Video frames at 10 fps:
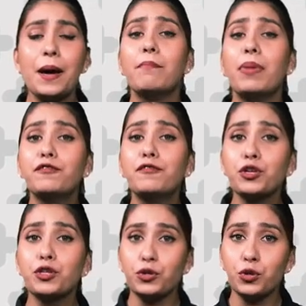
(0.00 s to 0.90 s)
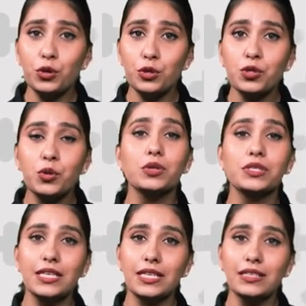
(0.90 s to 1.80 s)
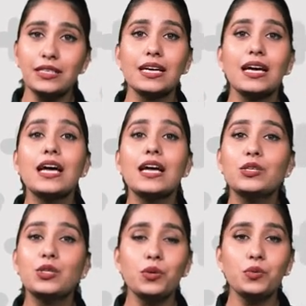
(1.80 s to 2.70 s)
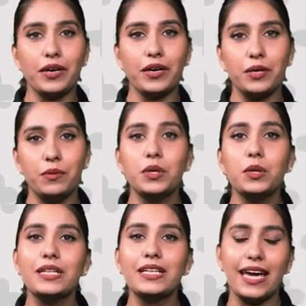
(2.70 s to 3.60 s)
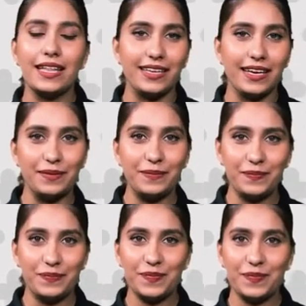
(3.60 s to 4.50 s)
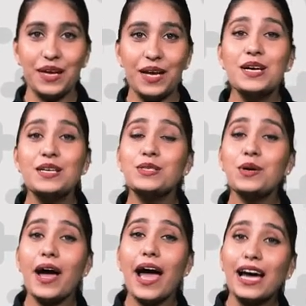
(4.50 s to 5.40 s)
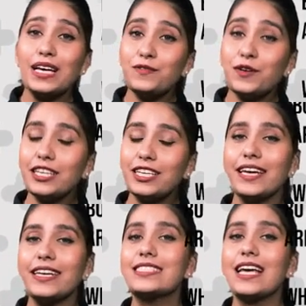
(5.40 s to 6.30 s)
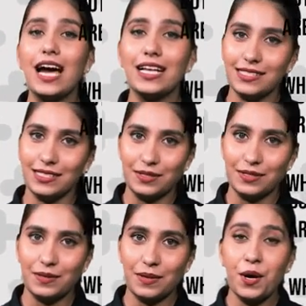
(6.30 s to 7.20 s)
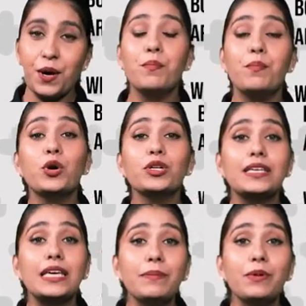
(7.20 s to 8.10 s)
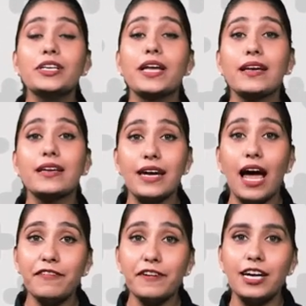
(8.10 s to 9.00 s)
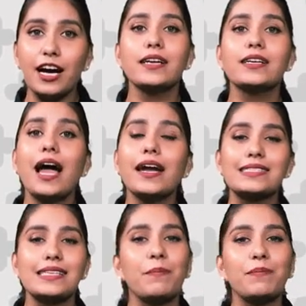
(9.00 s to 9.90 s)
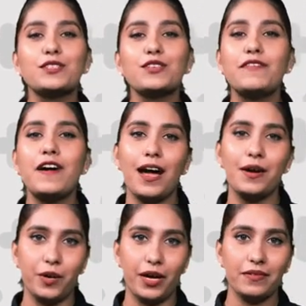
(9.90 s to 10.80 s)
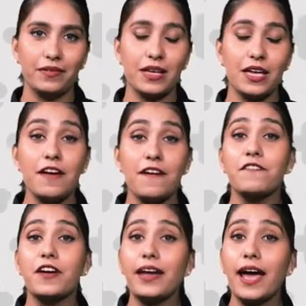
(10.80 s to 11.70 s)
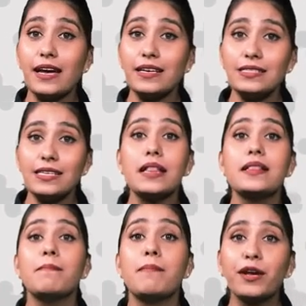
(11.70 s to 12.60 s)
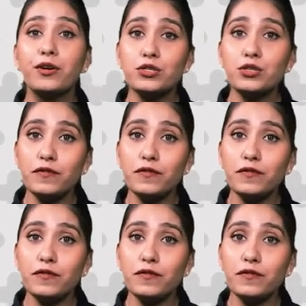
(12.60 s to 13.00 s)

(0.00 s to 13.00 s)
But for those who didn't, don't worry, we will get there. So, as for the correct answers, both keyboard and graphic card are examples of hardware, whereas the Microsoft